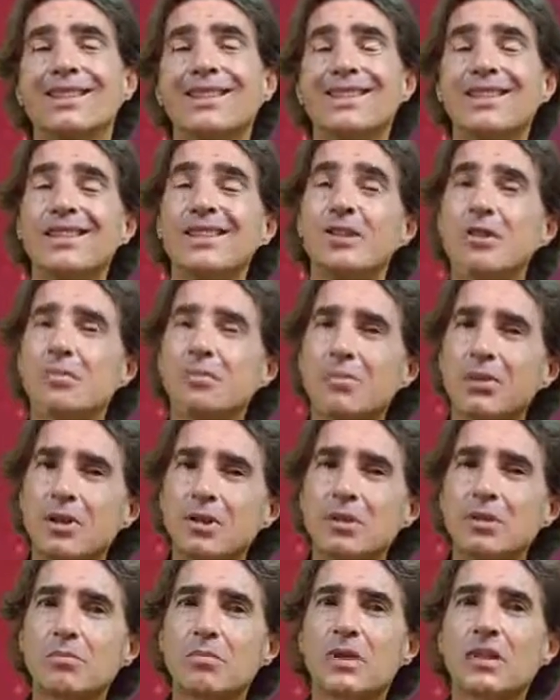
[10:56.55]
you're
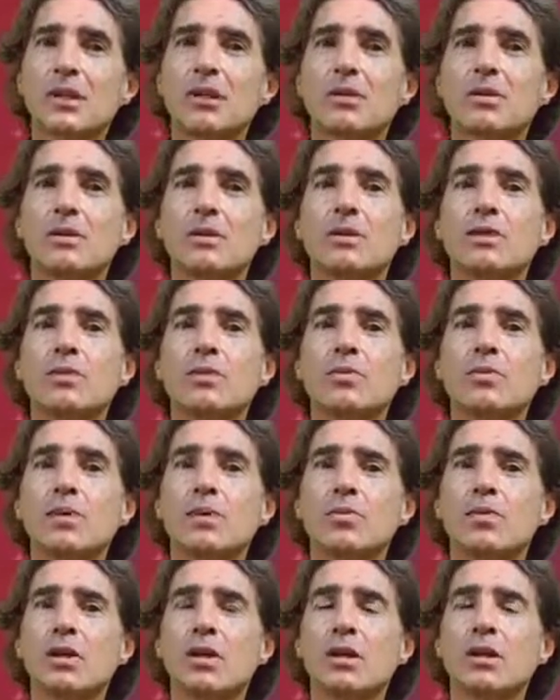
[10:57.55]
possibly going to do it
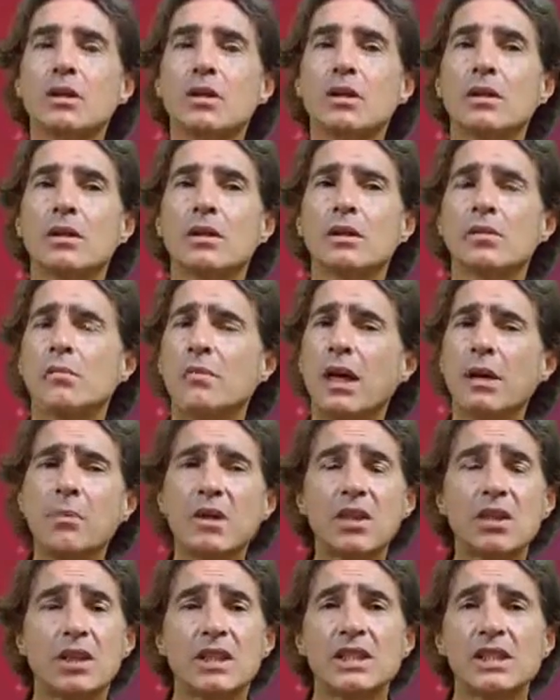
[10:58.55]
wrong. Maybe
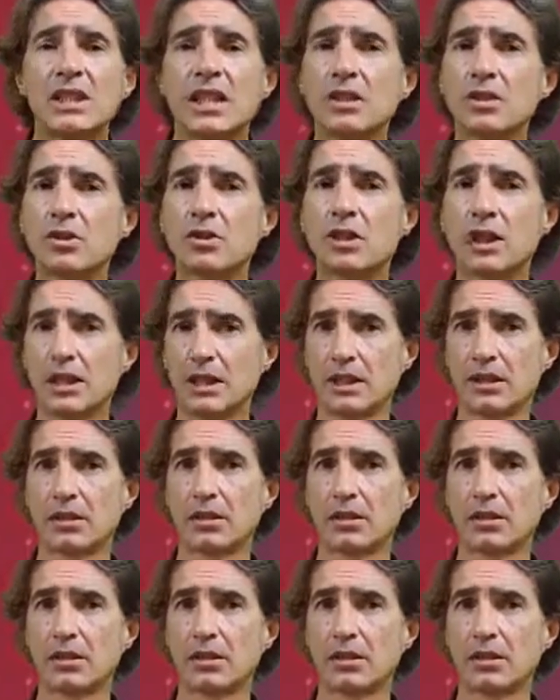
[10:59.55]
not intentionally.